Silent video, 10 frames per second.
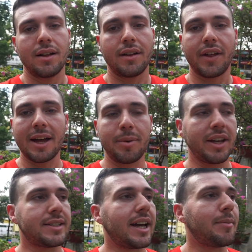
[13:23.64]
That
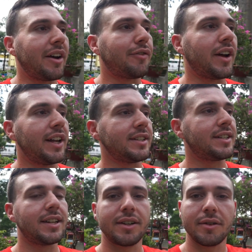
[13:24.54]
being said, my
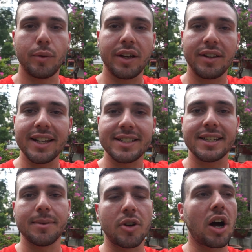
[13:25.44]
friends, we
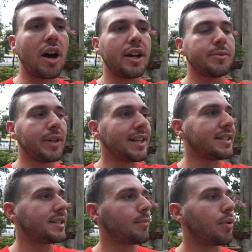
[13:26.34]
listed some cons, we
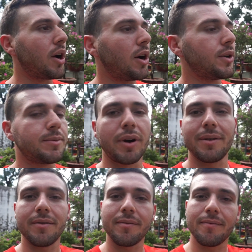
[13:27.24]
listed some pros,
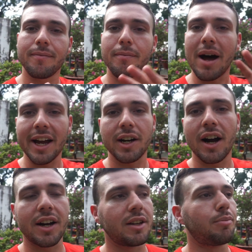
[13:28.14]
but my
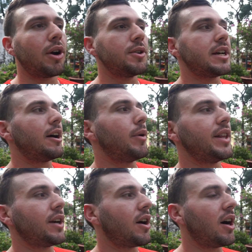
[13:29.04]
God, the pros outweigh
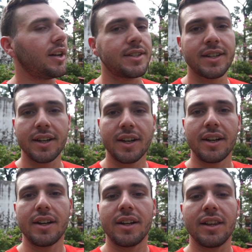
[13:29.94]
the cons.
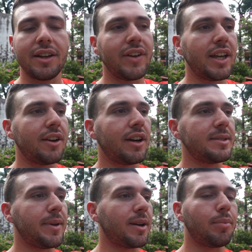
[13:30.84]
Living here
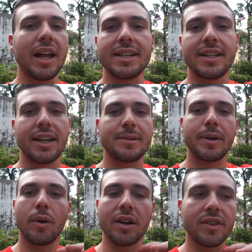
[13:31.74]
has been a blessing. It's
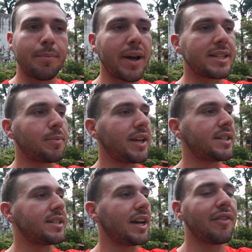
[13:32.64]
been one of the best
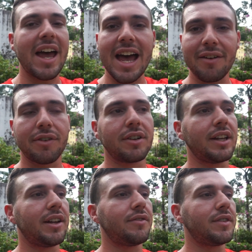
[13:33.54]
places I've ever
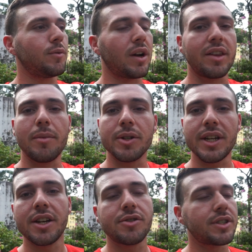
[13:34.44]
lived, one of the
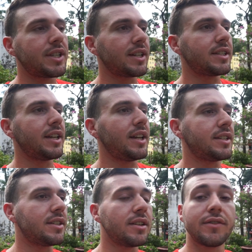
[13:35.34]
most interesting
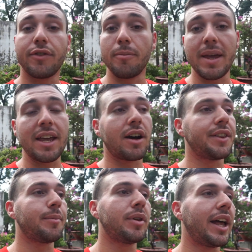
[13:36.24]
cities for me
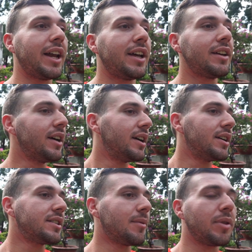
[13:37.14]
on the planet,
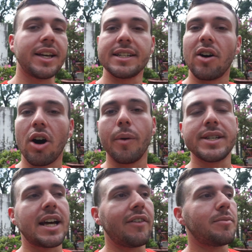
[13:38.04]
someplace I'll
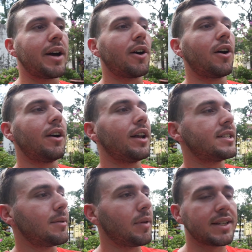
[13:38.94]
always have in my heart, and
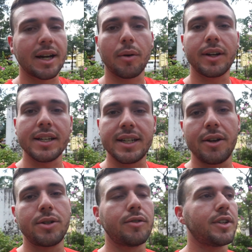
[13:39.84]
someplace I will
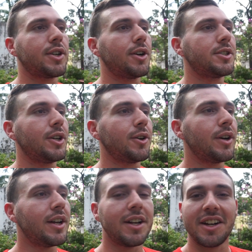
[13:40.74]
continue to return to
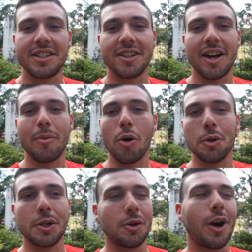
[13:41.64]
until I'm
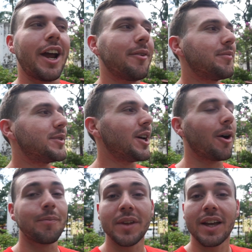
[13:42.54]
old and gray.
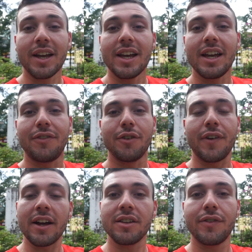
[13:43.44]
So if you
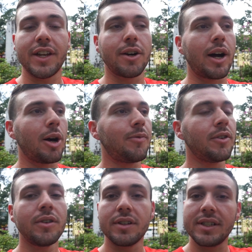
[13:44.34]
found the video
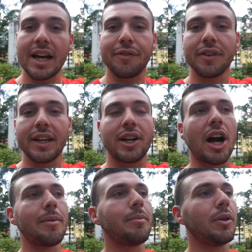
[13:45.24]
helpful, definitely
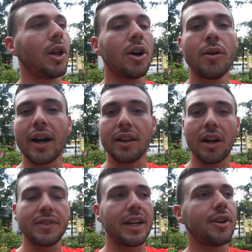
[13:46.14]
comment below. I'd
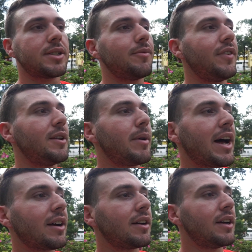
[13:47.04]
love to hear some
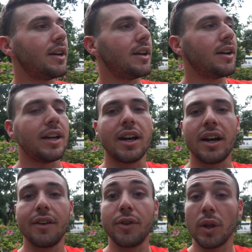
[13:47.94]
feedback.
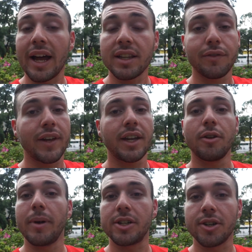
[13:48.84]
If you liked the
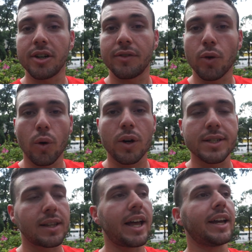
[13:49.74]
video, make sure to, of
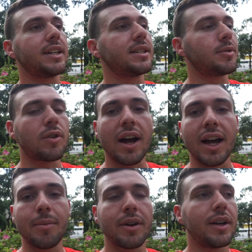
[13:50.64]
course, like and subscribe.